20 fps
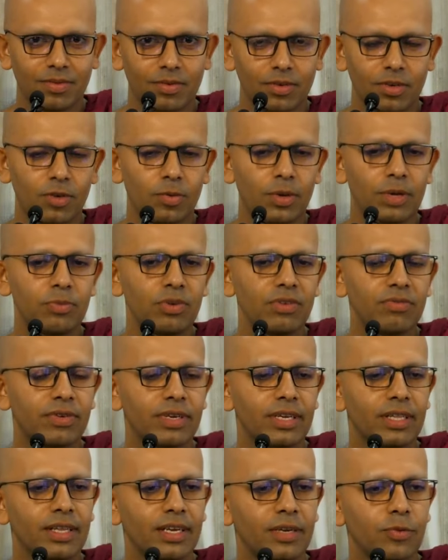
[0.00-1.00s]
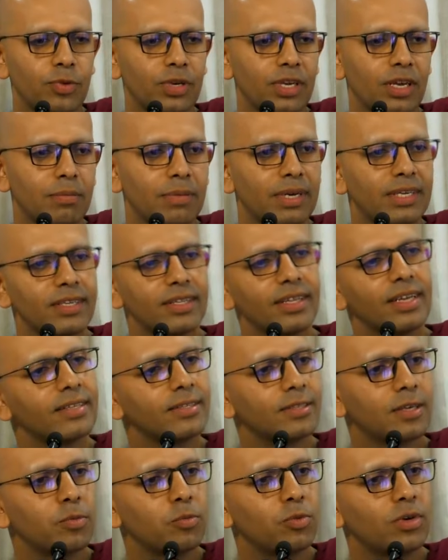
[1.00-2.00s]
You know, when we feel that we are better
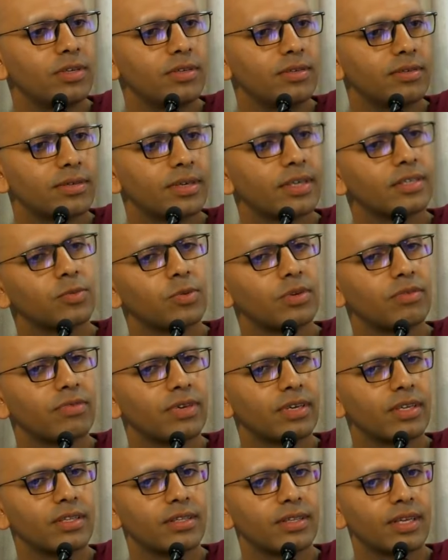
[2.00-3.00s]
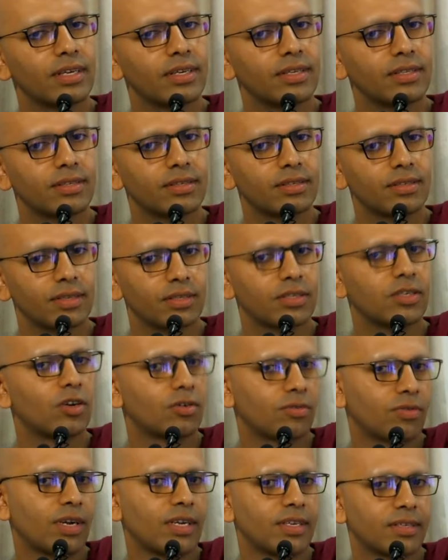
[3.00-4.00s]
than someone, yes, we feel that it's
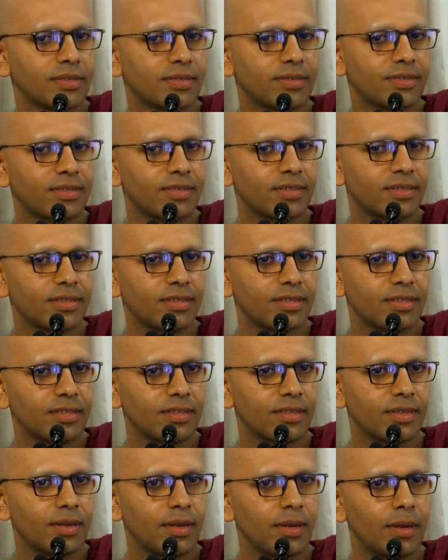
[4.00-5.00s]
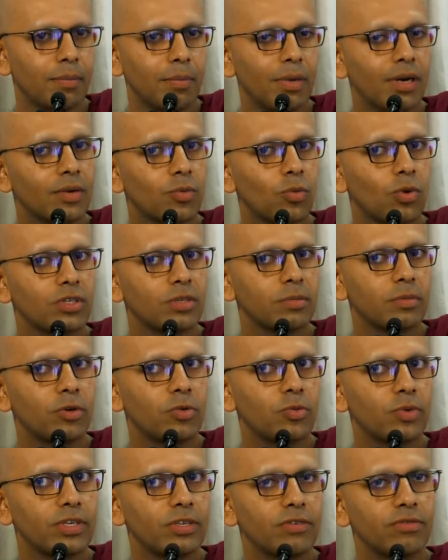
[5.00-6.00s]
not right. But what
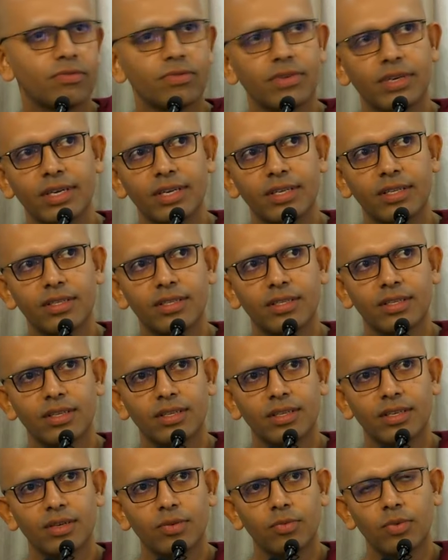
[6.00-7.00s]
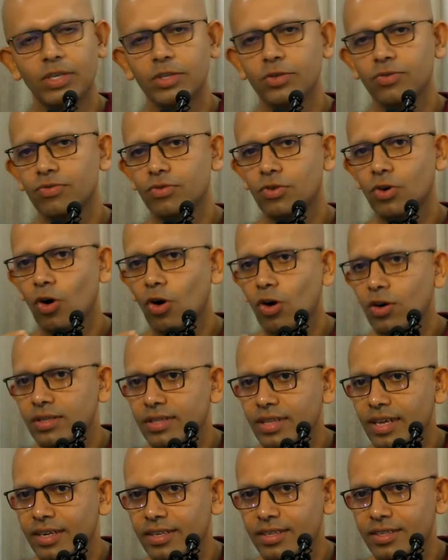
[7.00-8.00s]
about when you feel, when you've
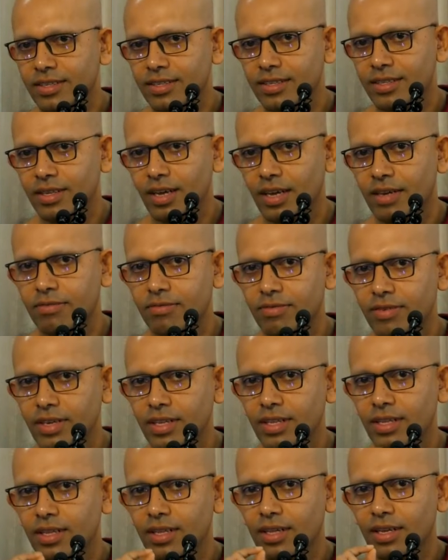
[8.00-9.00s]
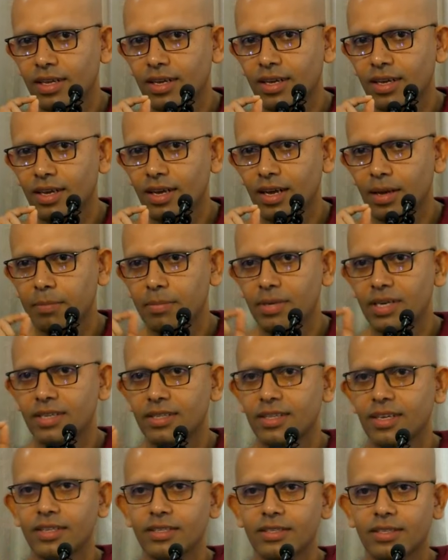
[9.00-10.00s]
caught that, I feel I'm
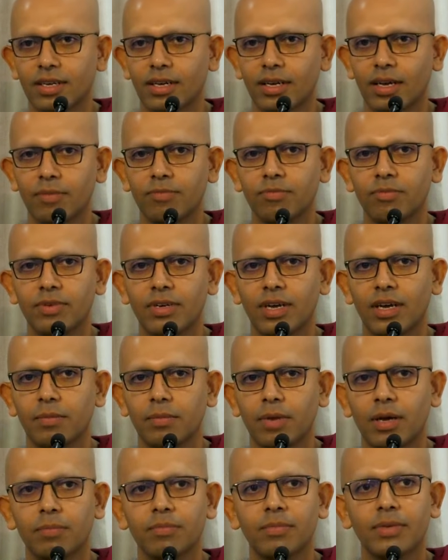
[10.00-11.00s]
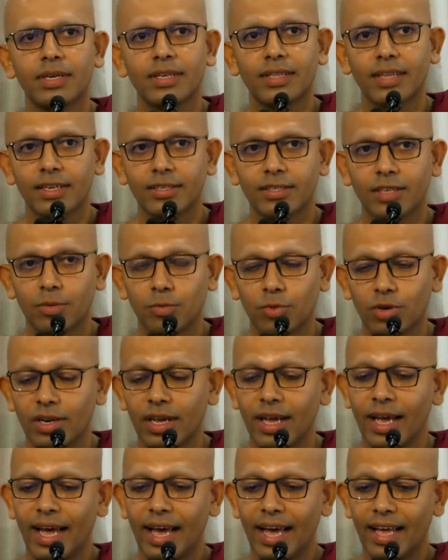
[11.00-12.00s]
better than
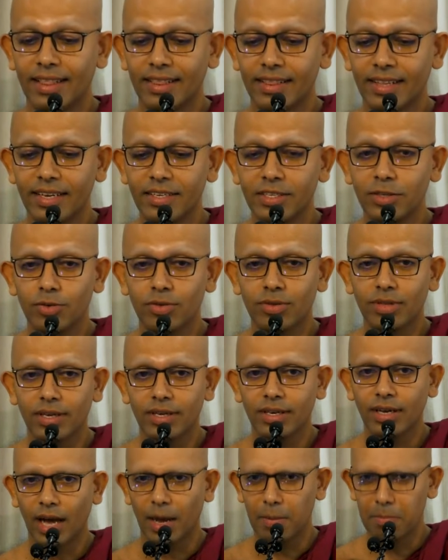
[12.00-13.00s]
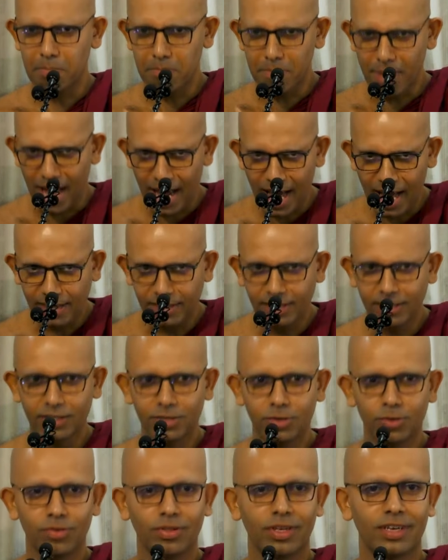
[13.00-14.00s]
someone, and then you think I'm bad
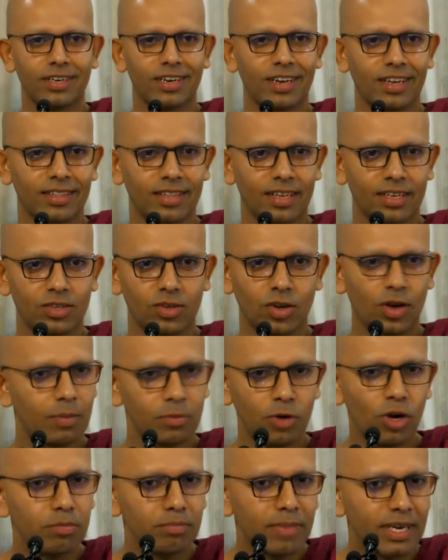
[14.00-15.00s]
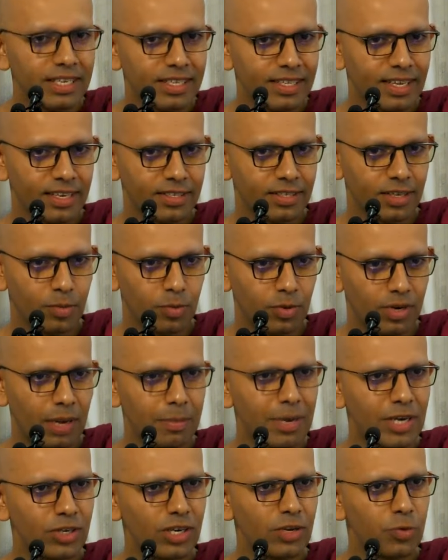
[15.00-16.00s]
to think like that. So I'm not better than someone.
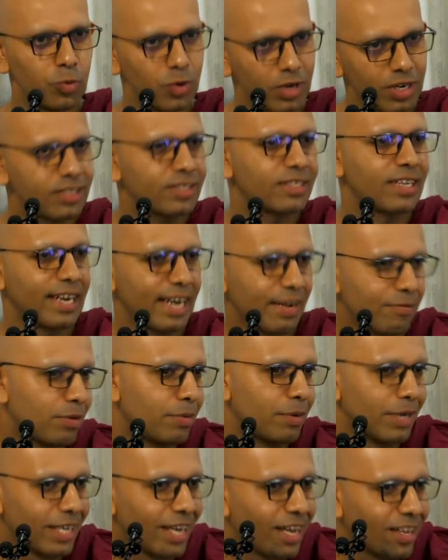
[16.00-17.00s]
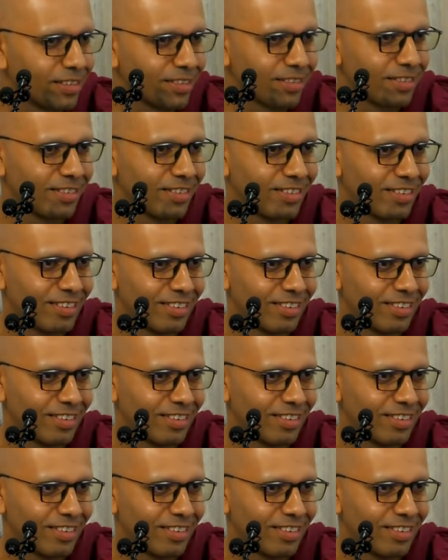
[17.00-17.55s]
I'm actually worse than everybody else.